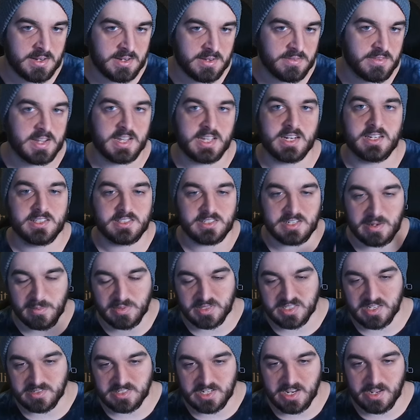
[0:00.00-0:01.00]
they get a
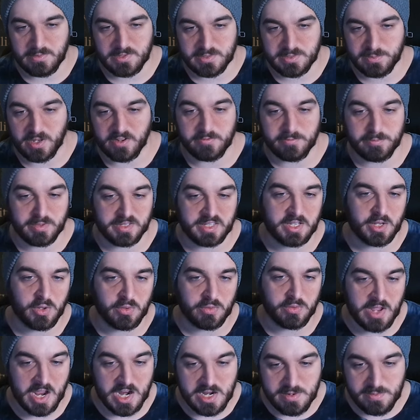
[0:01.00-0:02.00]
10% damage buff, but
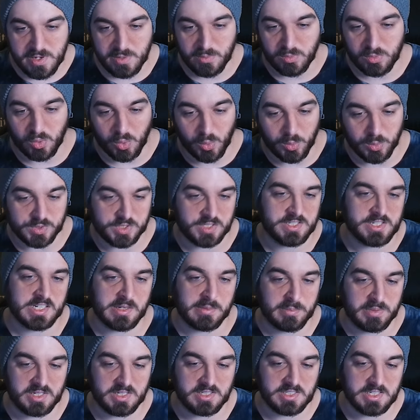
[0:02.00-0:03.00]
the enemy will also take a
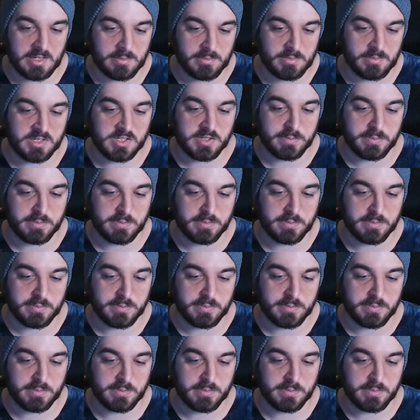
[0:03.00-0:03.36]
bit of damage